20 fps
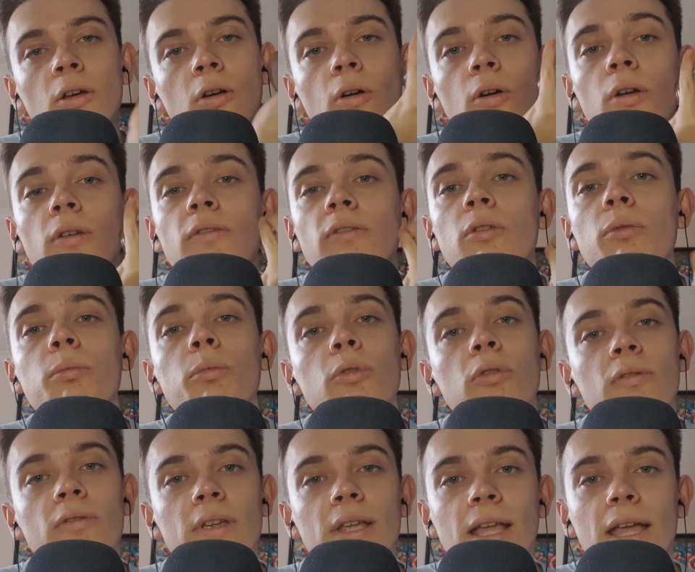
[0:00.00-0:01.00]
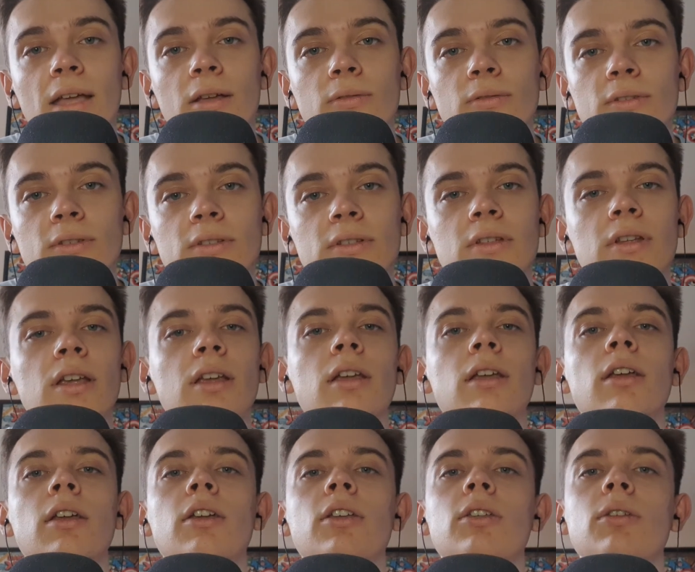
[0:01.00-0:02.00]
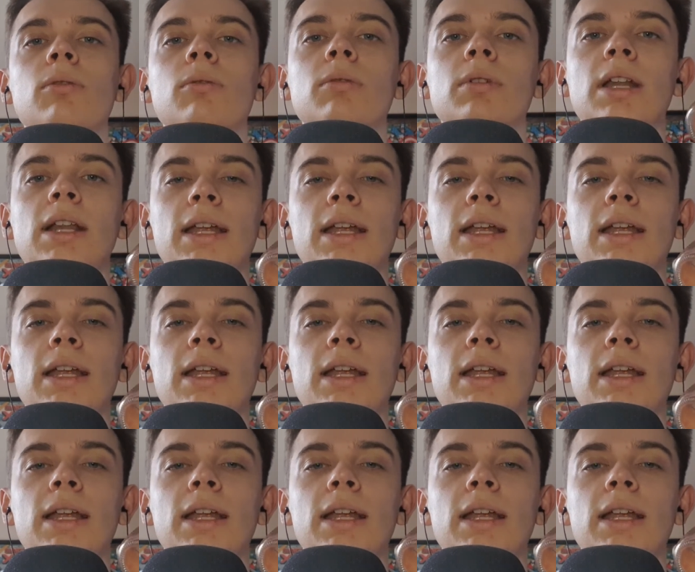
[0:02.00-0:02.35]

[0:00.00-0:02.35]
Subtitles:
or if you're moving house, you